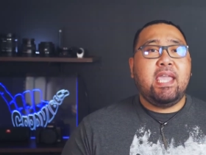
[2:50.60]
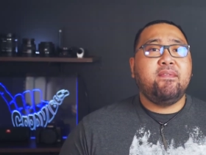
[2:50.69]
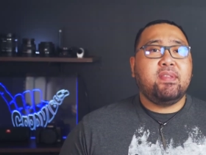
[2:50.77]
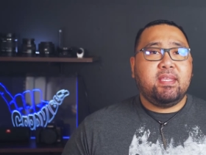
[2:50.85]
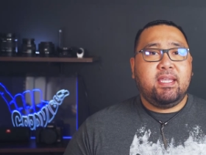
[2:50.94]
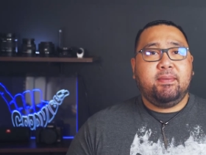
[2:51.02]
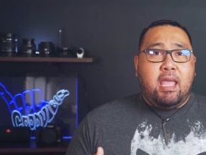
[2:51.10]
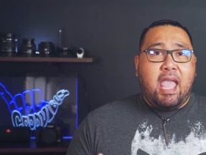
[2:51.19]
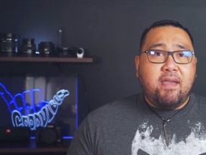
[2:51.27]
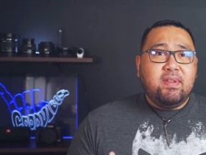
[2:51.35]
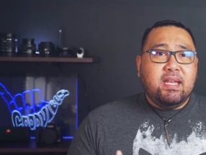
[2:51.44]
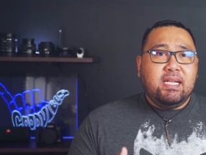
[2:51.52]
everything.
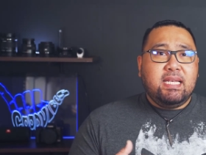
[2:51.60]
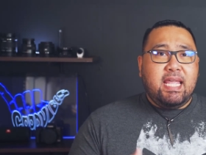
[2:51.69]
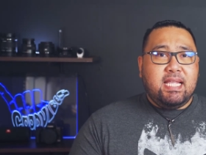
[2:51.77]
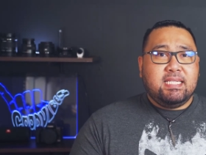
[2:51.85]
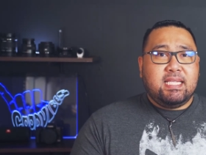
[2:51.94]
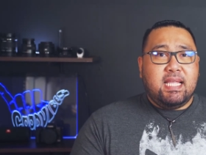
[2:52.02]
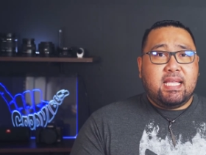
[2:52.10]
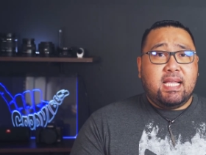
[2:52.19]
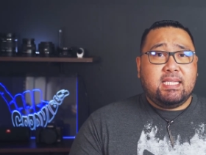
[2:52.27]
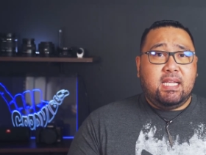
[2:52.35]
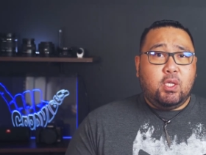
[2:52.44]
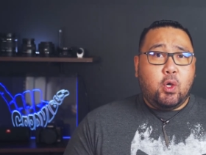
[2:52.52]
Having a lens that
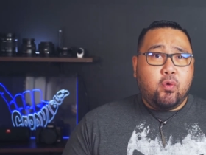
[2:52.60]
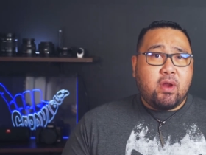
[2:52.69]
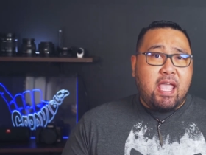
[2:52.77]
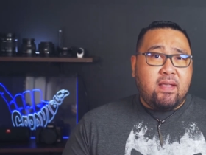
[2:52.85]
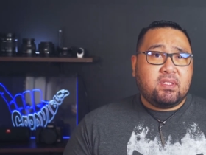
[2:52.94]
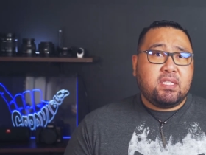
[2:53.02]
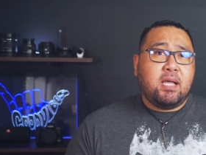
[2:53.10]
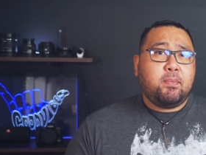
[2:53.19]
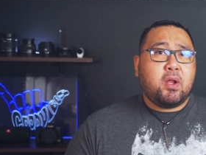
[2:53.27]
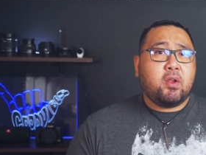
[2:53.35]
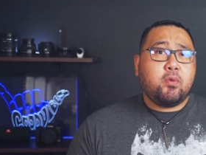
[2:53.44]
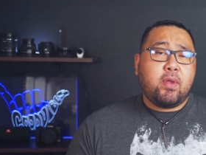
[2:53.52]
has a lower f-stop
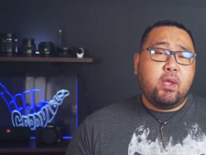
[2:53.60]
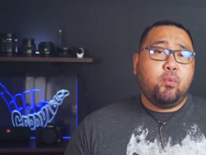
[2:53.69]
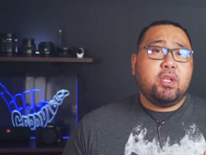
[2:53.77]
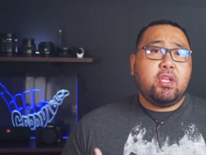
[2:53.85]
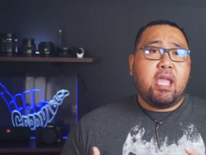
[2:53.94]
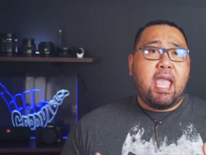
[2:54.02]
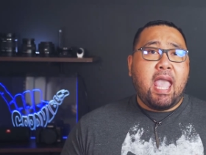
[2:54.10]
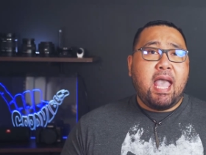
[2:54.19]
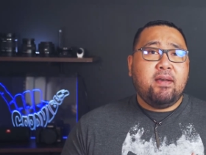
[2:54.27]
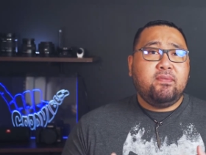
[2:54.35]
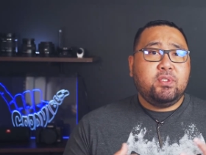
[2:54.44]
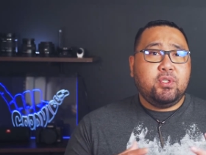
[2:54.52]
are great when you
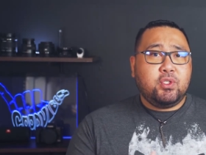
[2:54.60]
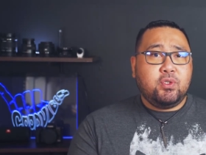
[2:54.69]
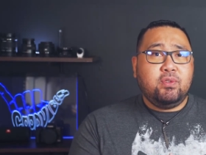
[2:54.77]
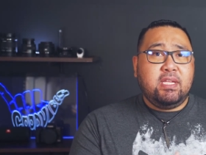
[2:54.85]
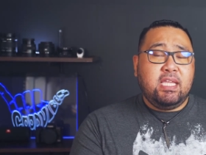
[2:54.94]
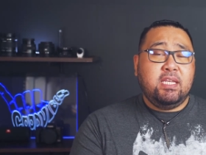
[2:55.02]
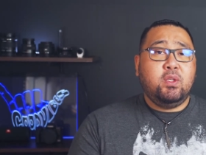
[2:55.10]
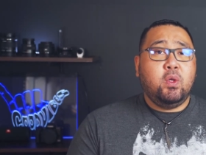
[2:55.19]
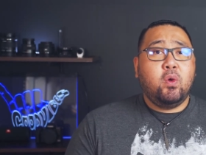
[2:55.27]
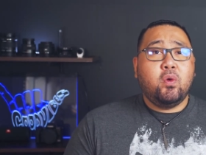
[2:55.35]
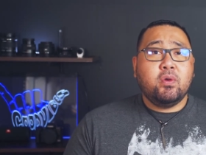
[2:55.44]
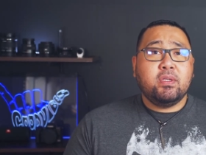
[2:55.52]
have to shoot
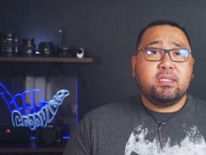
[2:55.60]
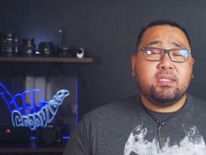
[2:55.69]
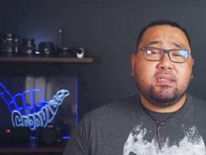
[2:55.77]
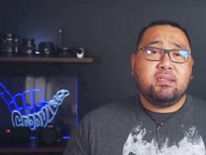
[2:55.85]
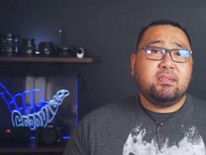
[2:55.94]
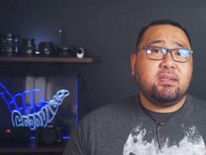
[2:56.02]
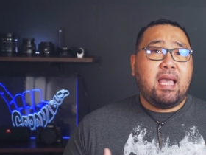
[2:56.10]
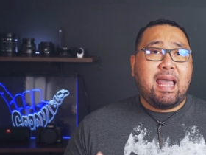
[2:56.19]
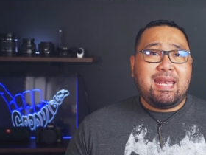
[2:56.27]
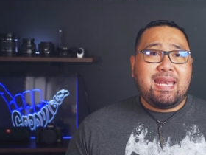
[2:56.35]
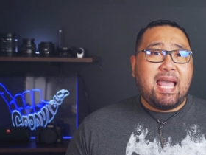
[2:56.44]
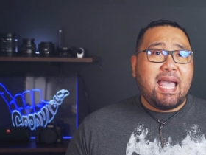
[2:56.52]
indoors,
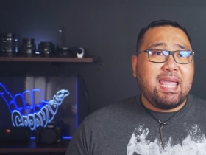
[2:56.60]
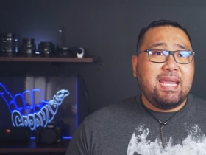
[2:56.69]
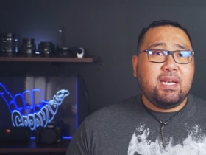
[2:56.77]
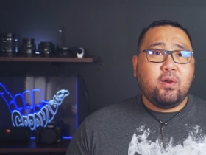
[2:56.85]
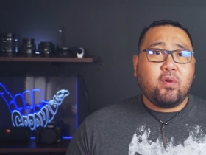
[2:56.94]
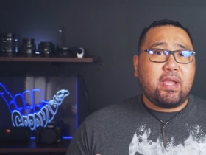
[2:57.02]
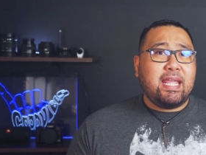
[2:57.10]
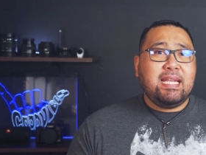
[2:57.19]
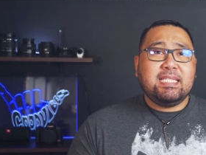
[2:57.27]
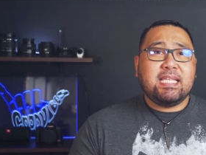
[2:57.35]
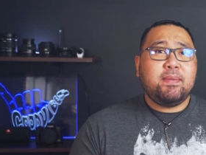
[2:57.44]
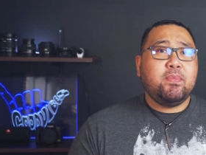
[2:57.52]
at night, or
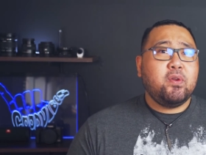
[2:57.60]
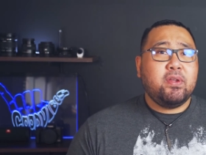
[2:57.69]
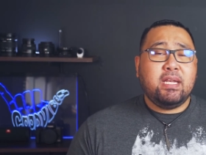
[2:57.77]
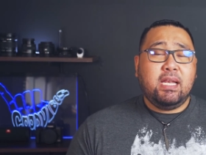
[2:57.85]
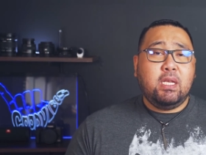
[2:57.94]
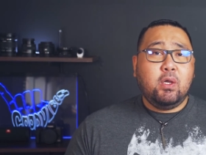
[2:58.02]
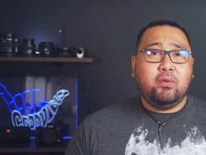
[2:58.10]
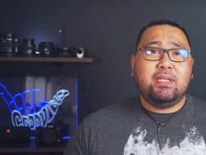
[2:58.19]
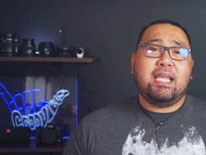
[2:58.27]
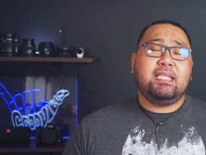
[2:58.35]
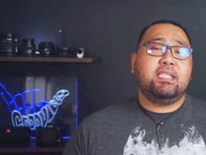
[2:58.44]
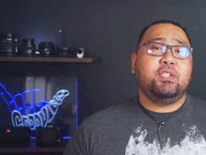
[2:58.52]
anytime you're in a low
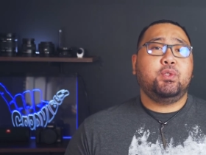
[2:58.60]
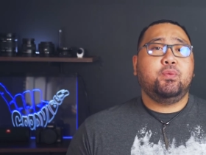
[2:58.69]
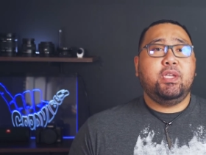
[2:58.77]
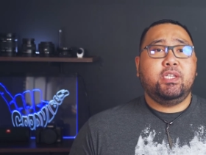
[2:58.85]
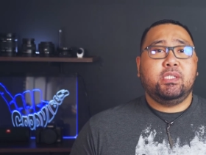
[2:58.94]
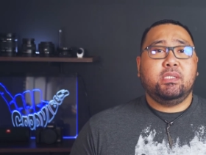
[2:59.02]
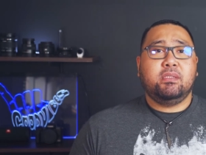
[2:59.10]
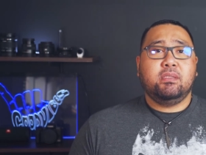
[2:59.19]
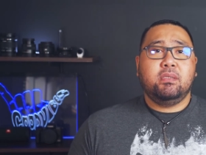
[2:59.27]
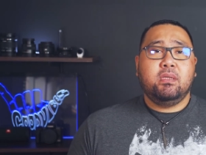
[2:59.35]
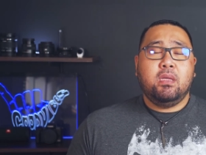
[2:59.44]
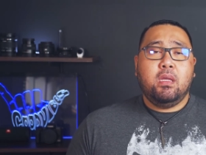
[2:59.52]
light situation.
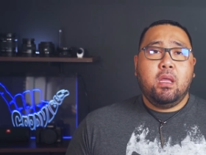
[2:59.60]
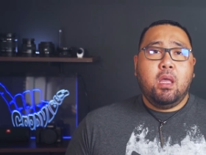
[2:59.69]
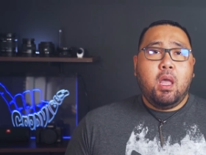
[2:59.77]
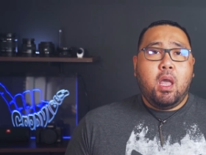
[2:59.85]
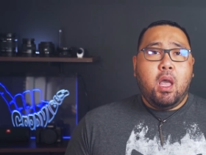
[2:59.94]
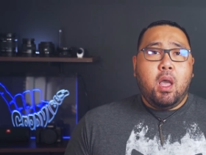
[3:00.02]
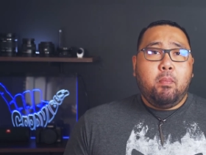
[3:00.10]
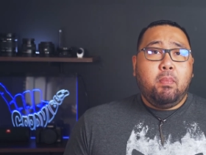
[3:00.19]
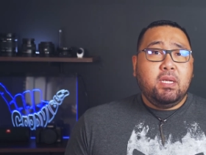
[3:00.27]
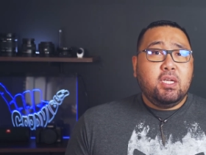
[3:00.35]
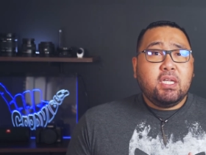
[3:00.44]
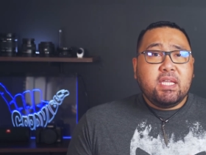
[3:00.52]

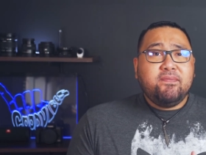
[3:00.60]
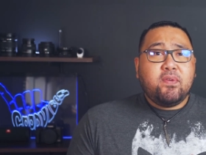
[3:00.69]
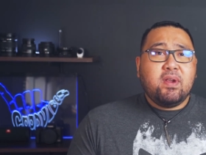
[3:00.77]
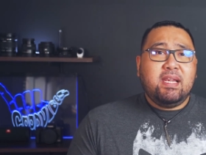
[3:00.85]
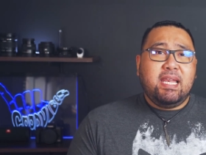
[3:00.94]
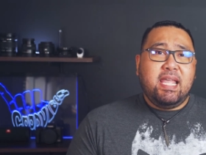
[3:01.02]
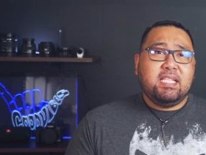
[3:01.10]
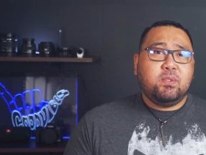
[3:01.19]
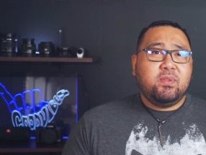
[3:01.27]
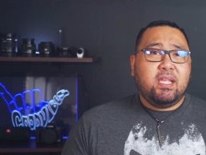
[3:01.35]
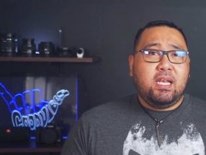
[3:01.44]
But looking for a lens with